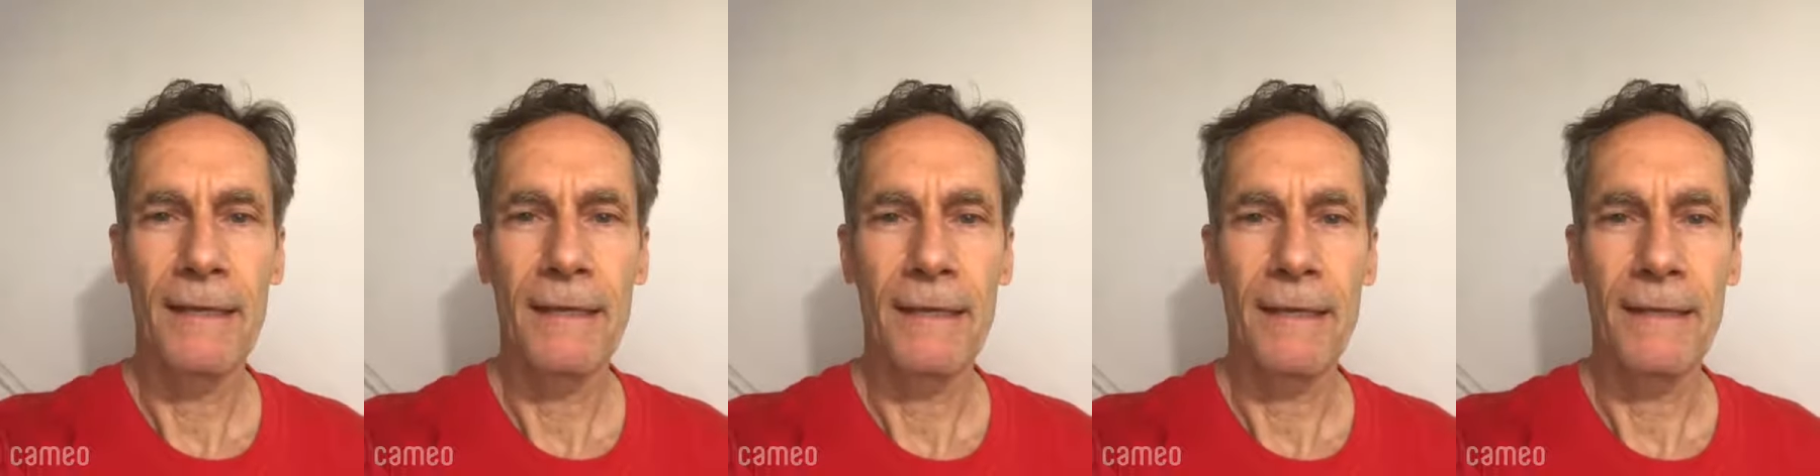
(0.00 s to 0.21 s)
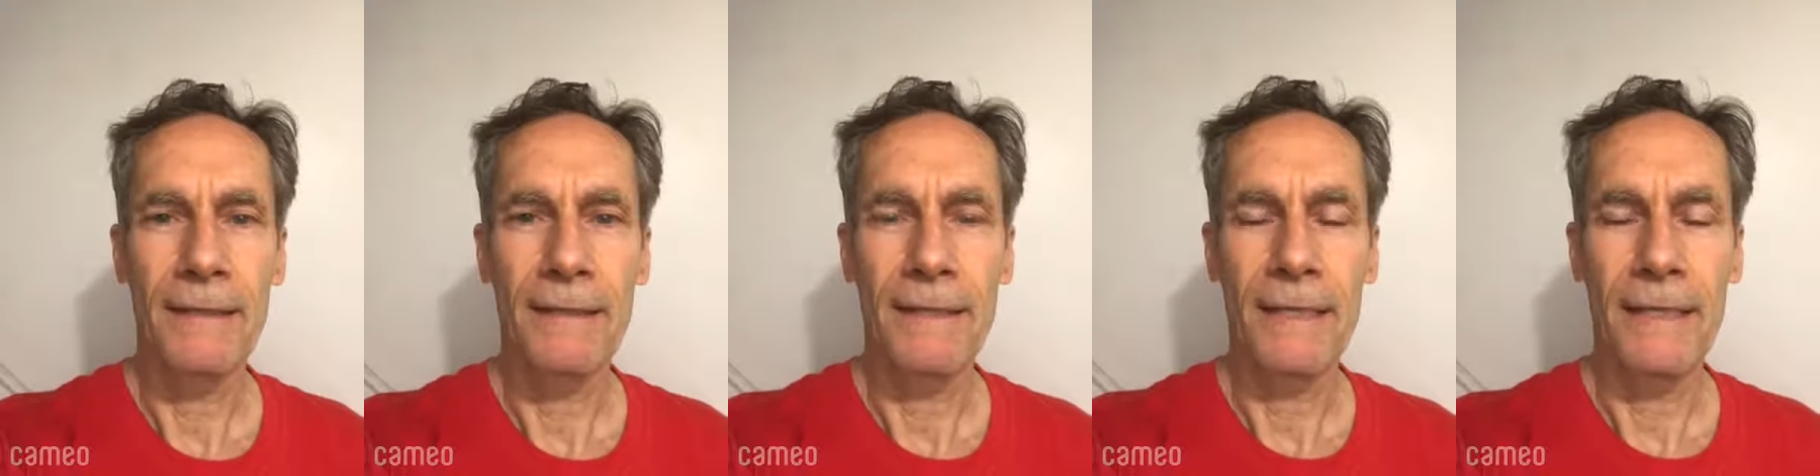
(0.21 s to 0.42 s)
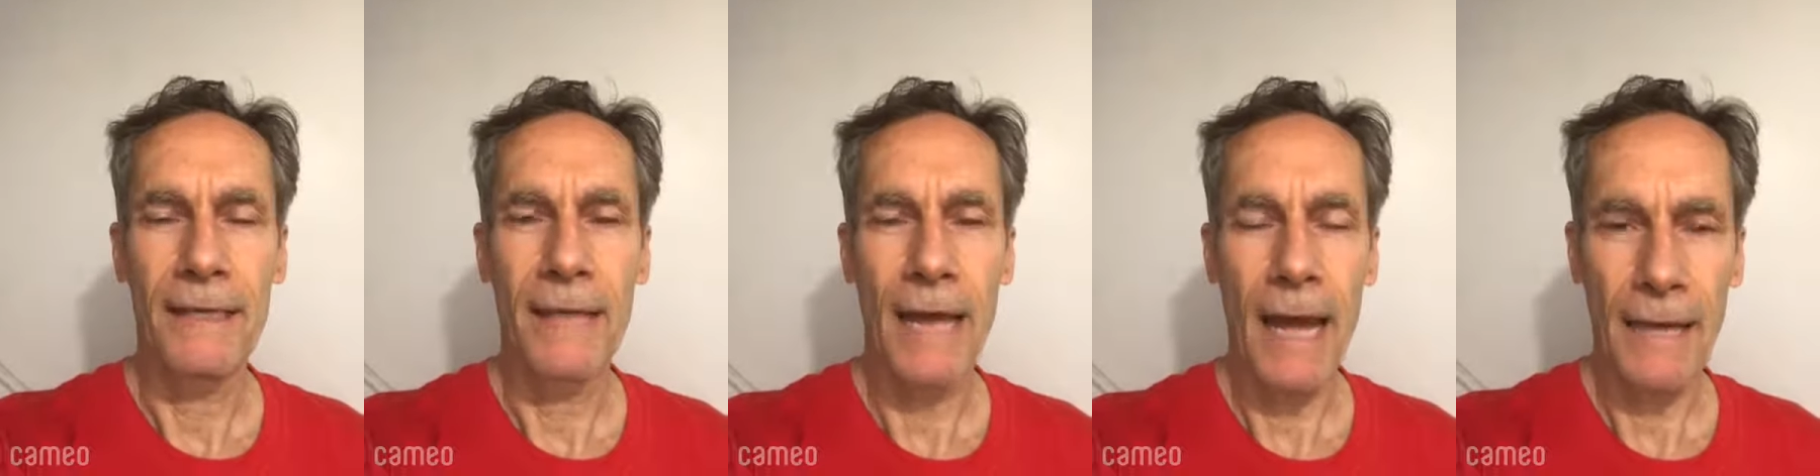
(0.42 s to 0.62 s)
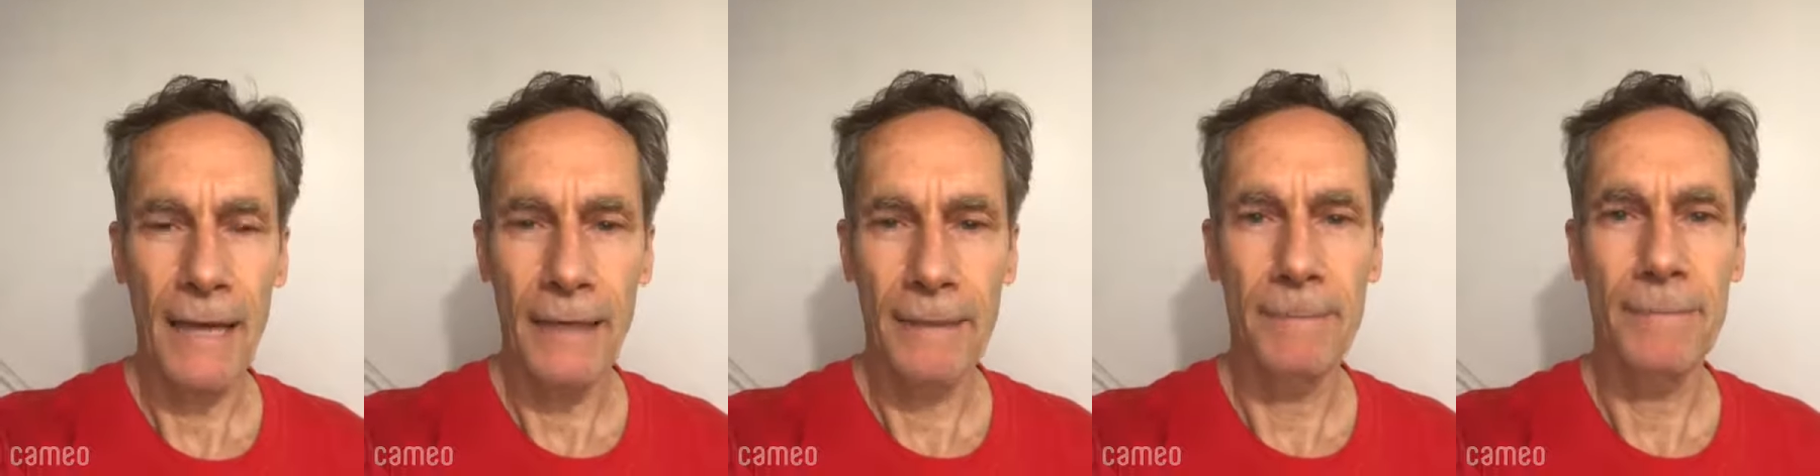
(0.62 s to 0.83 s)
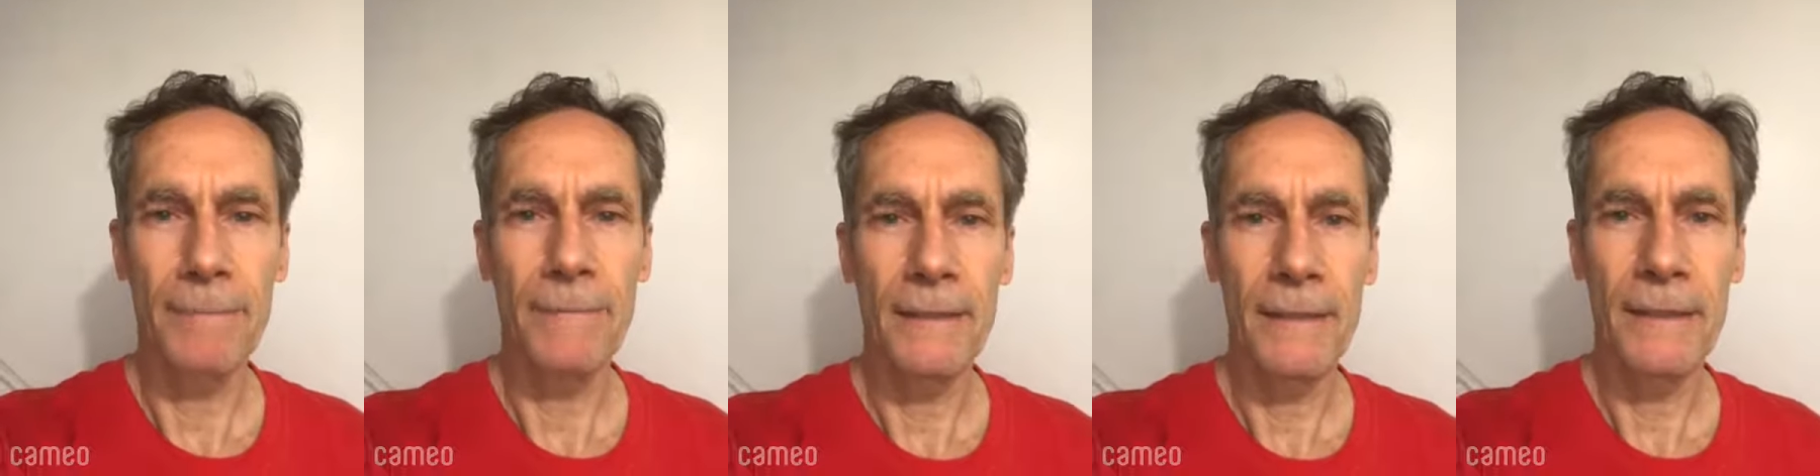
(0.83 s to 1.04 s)
and you got
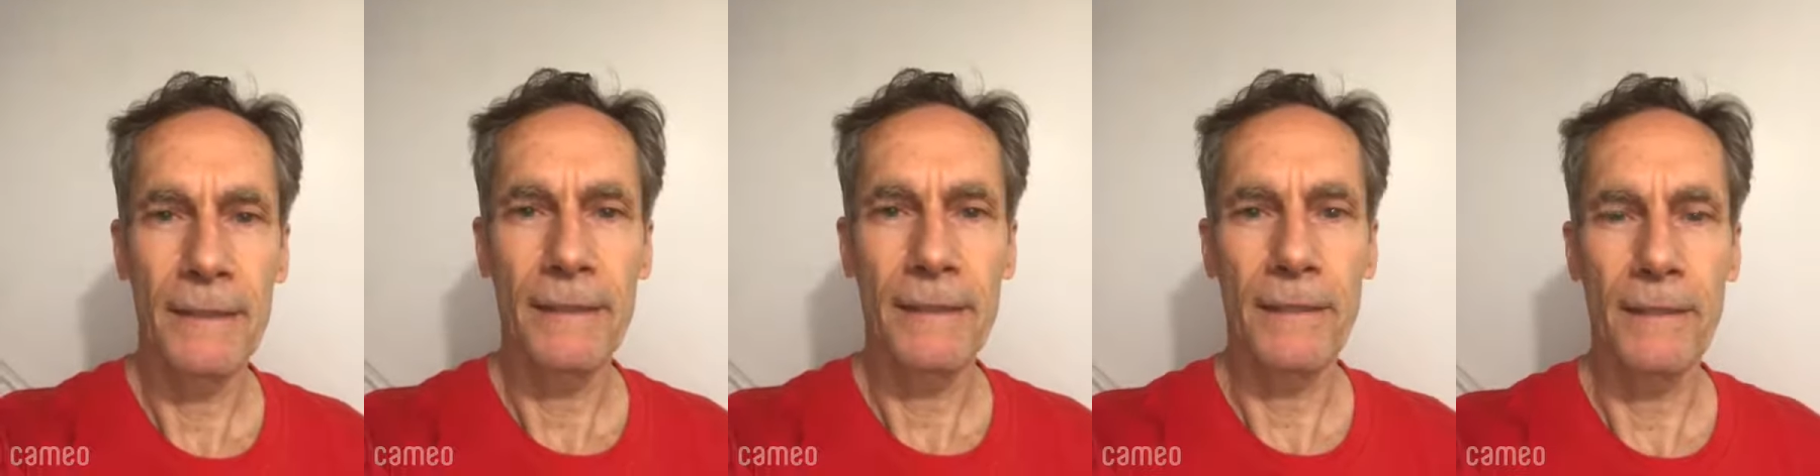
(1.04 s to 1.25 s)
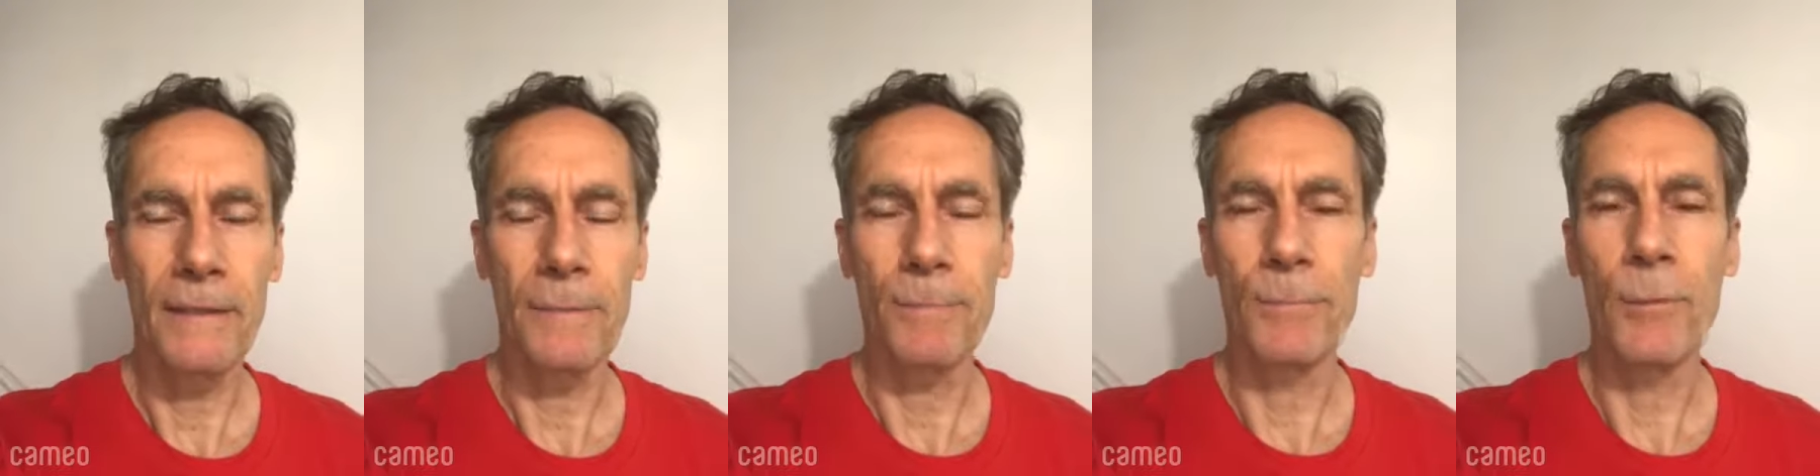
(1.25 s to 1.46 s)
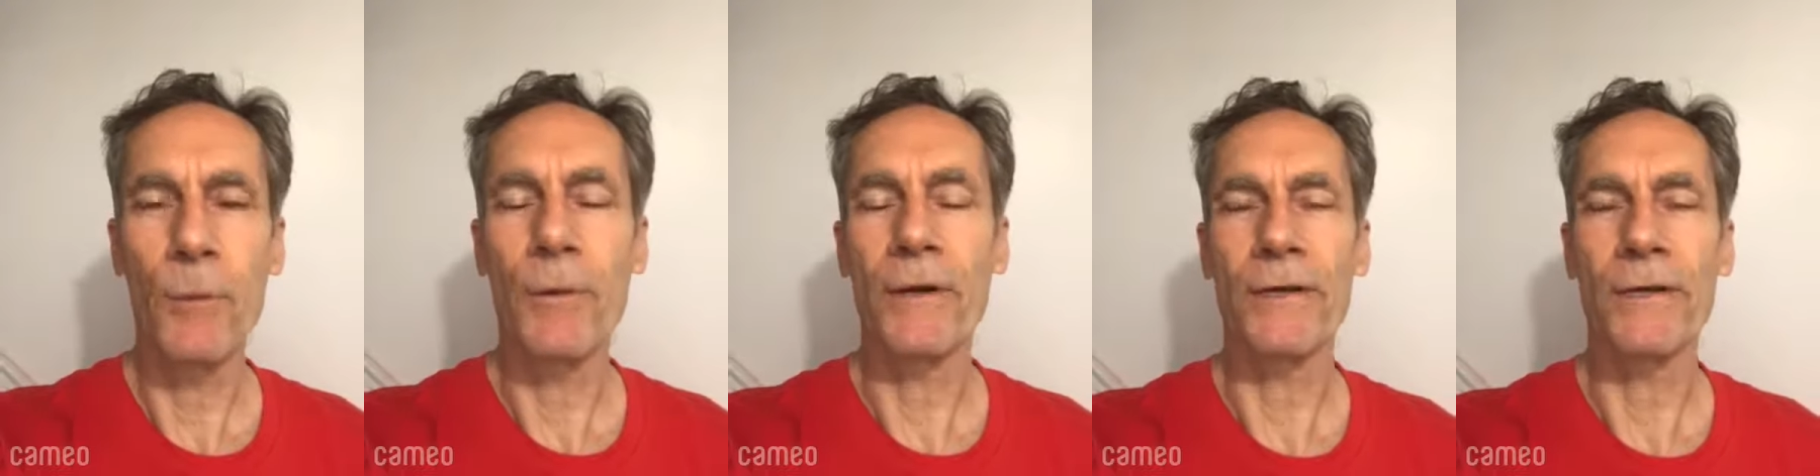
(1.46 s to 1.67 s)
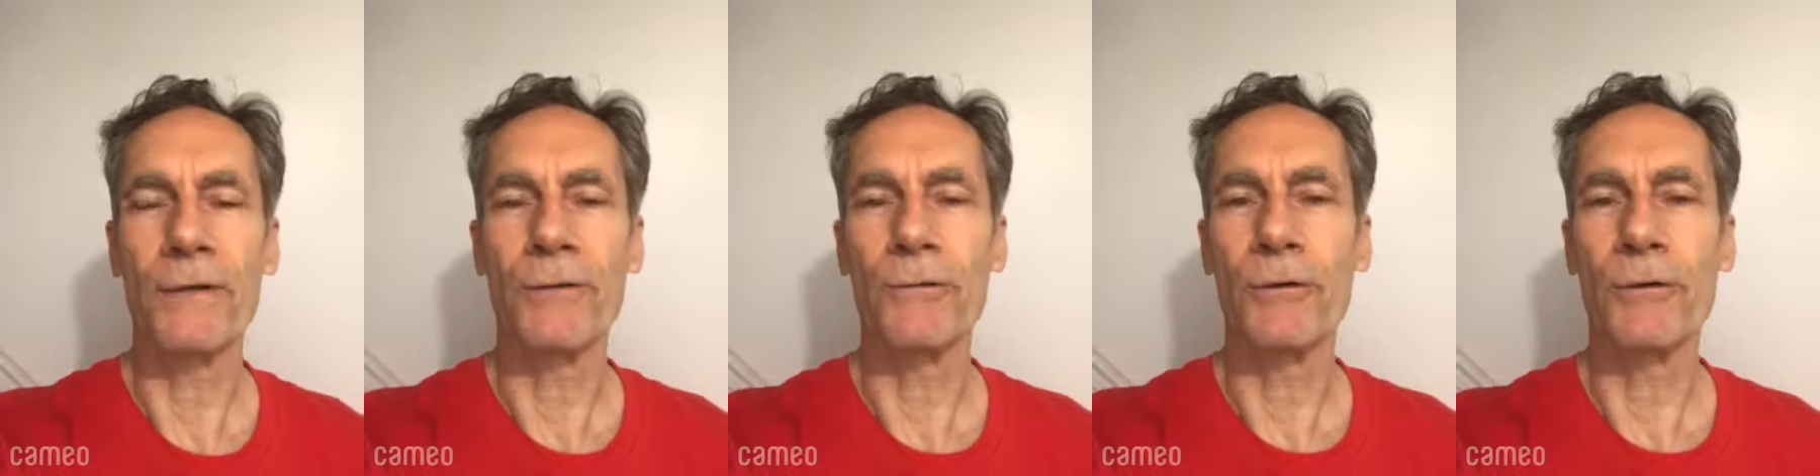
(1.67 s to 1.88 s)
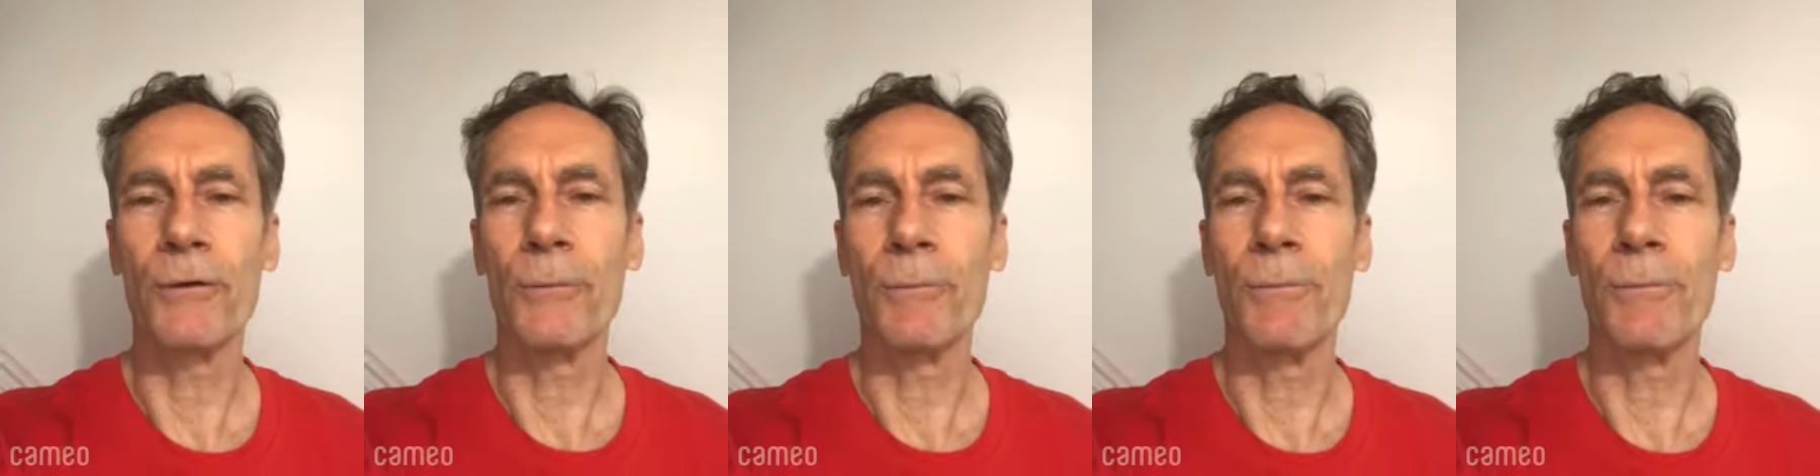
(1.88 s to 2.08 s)
an, an important
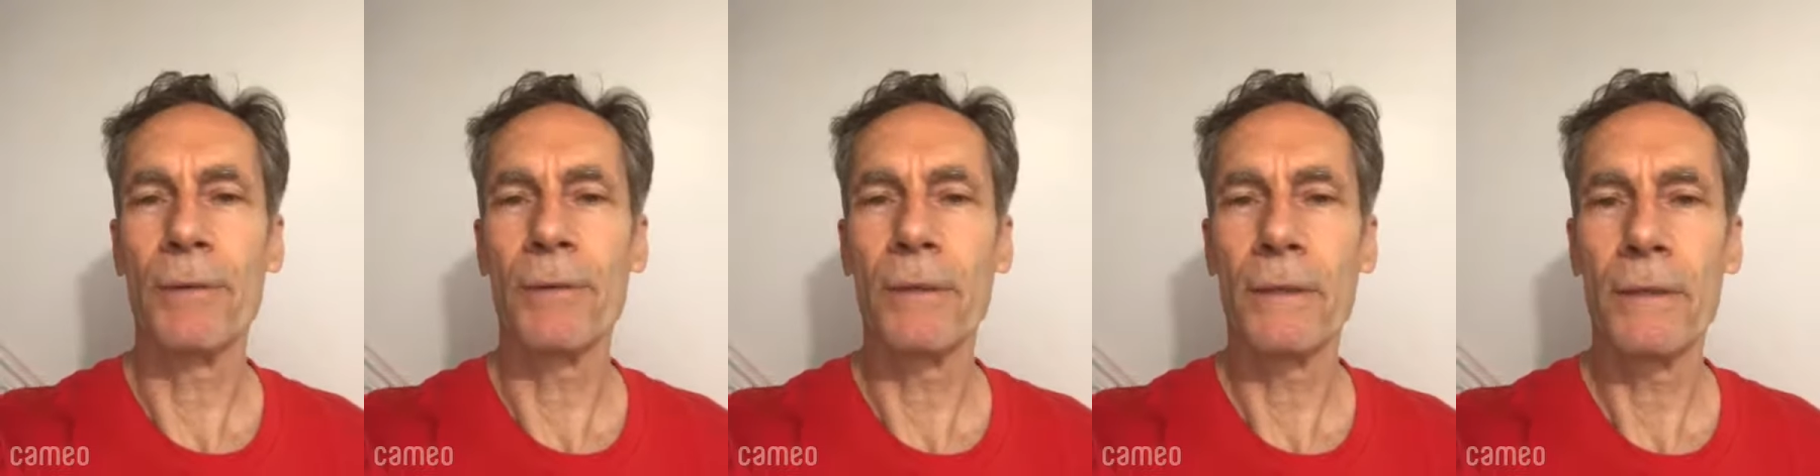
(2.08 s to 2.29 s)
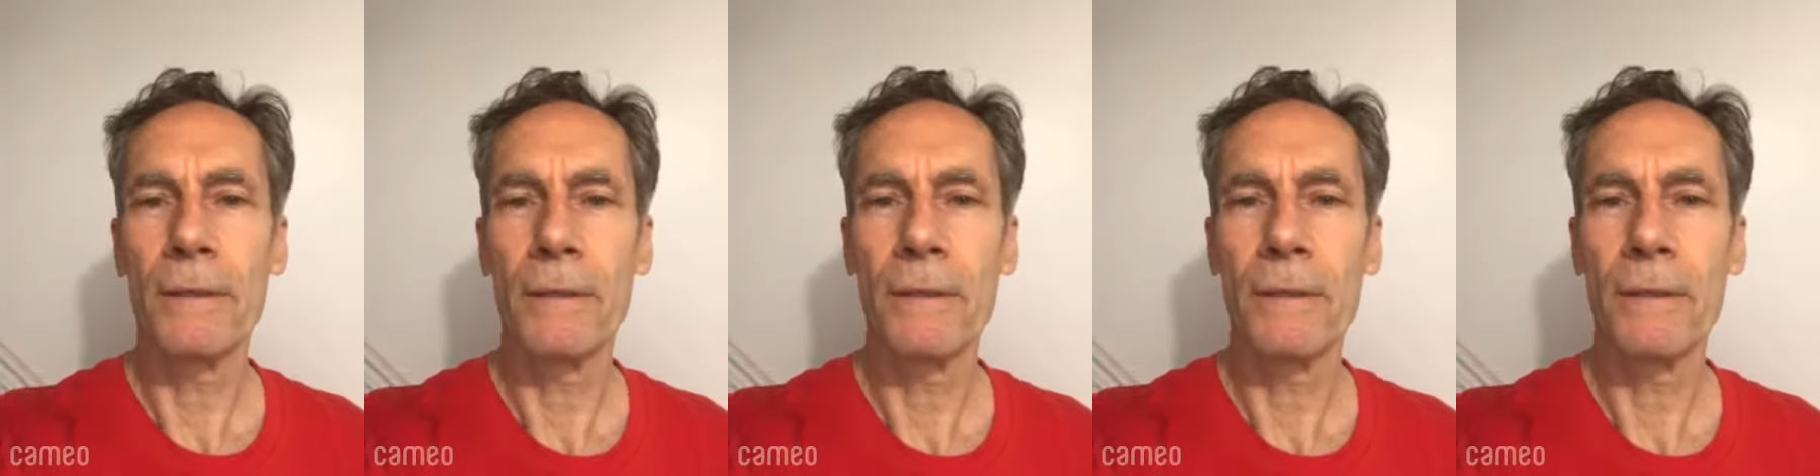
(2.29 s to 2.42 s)
group